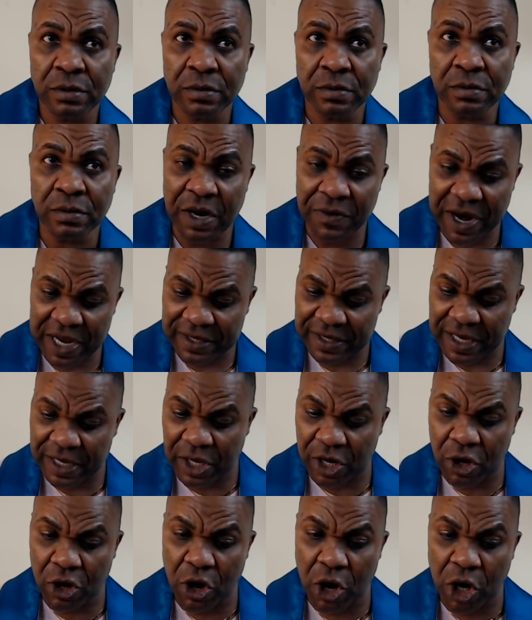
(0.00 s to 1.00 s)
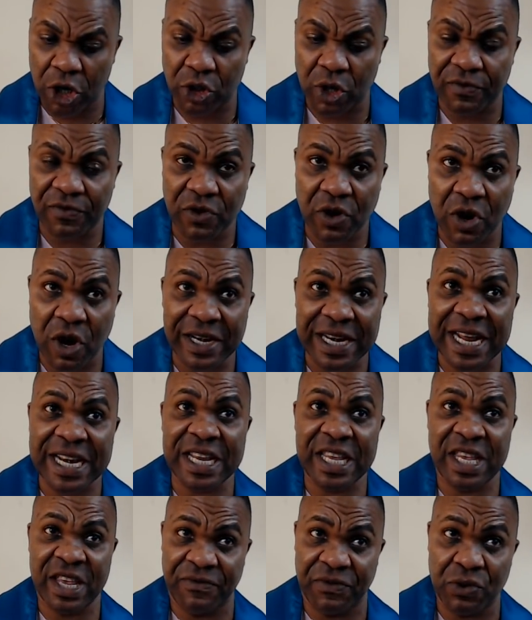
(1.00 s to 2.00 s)
There are certain laws of God that
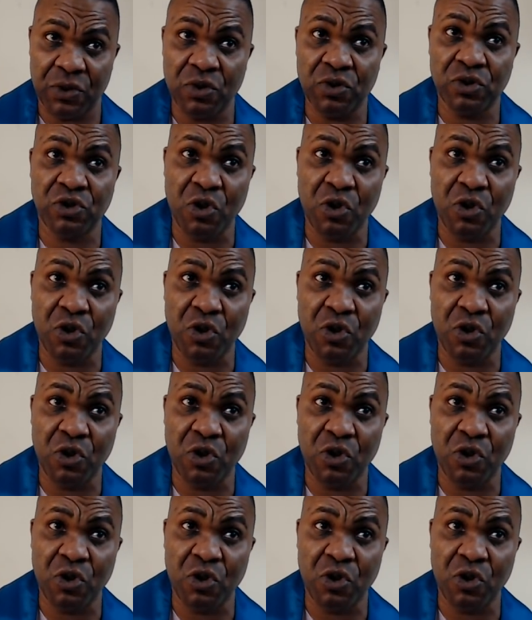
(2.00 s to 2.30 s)
if you